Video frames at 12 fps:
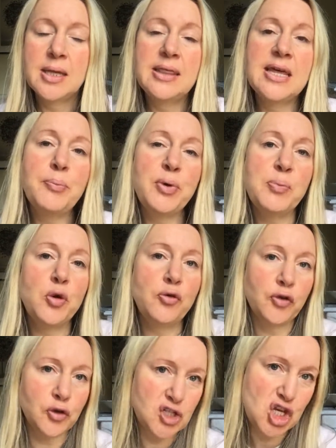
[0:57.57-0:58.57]
And then we
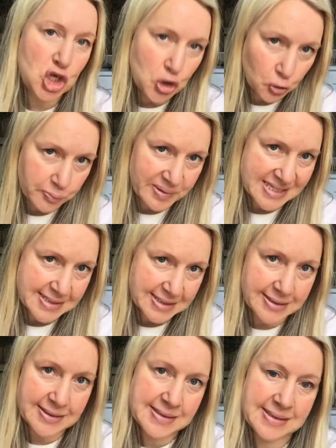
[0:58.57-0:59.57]
move on to your
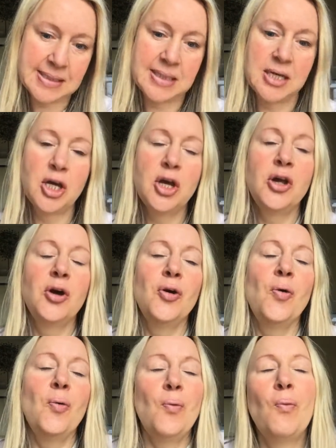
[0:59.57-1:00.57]
business.
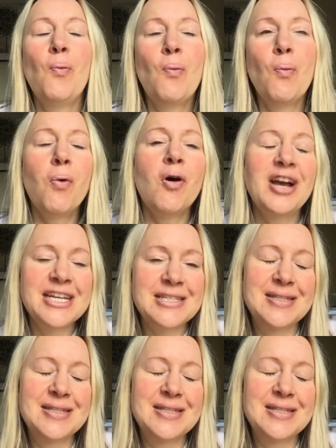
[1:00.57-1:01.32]
What is